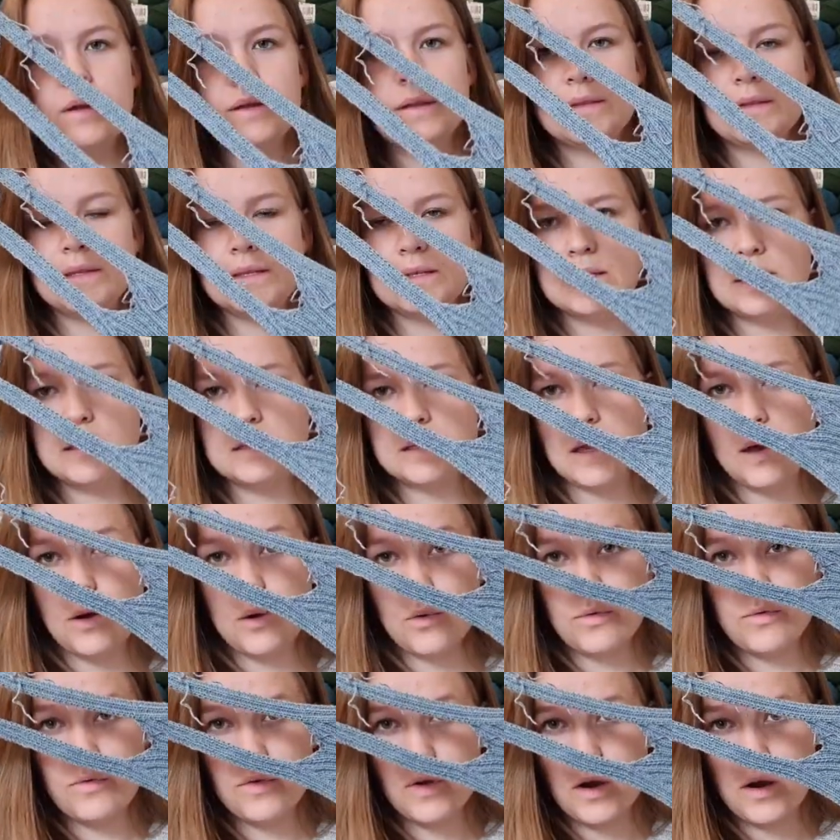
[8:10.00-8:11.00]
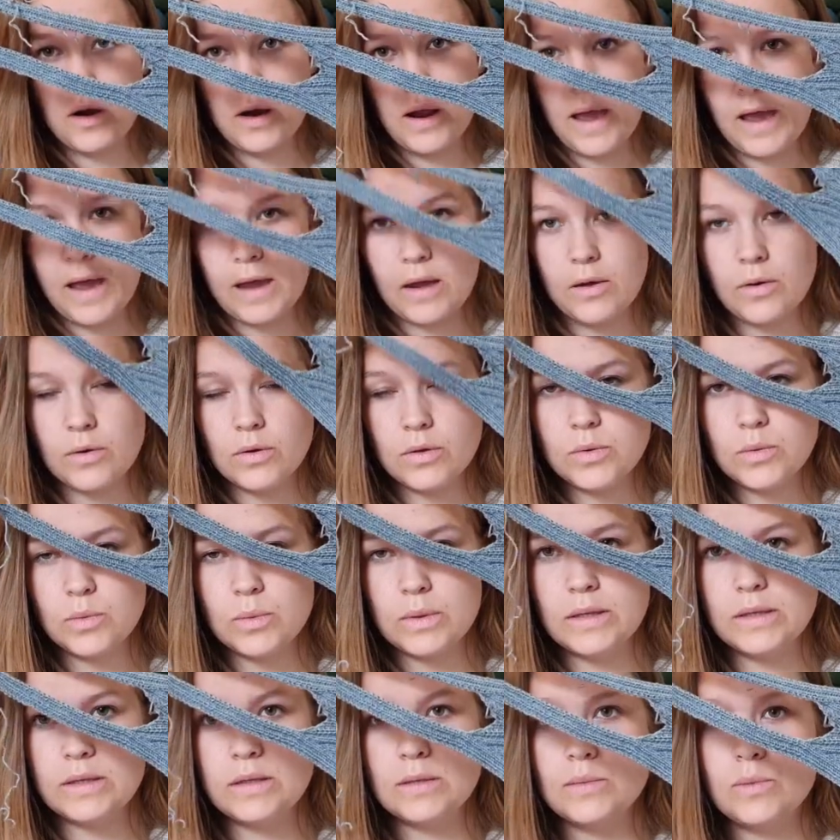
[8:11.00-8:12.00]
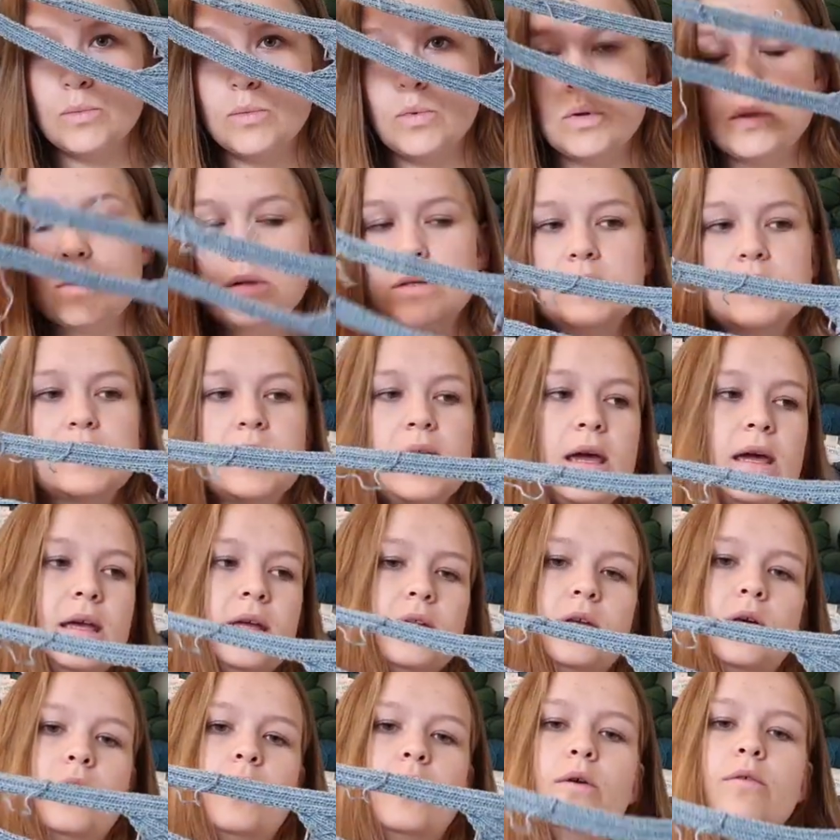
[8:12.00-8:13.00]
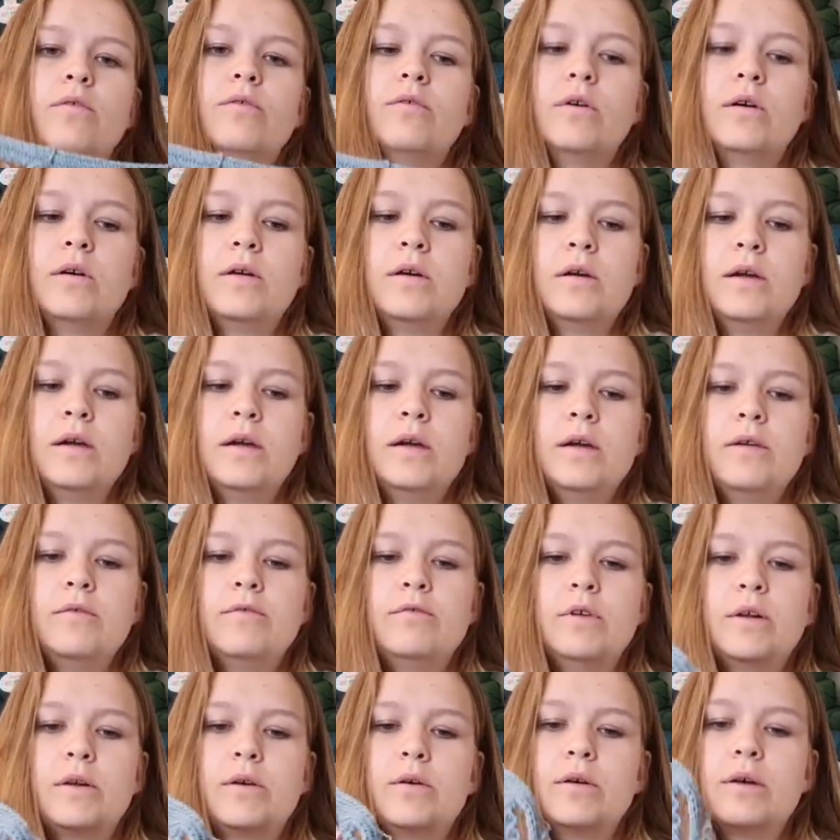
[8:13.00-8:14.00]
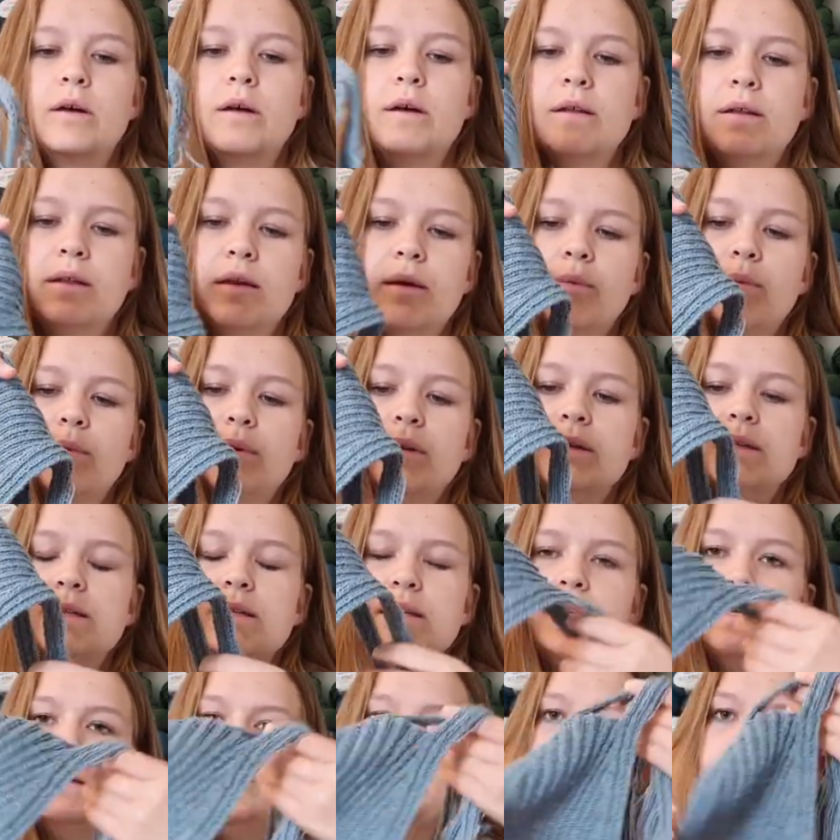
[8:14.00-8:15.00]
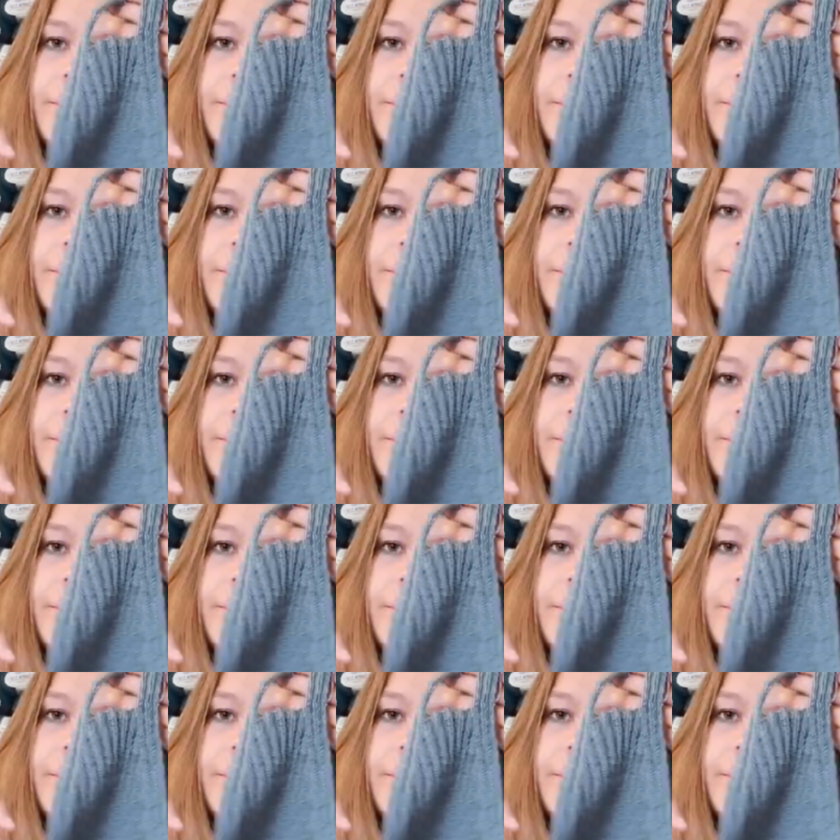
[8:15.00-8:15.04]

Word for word: this is how far I got with one skein of Filcolana Merci.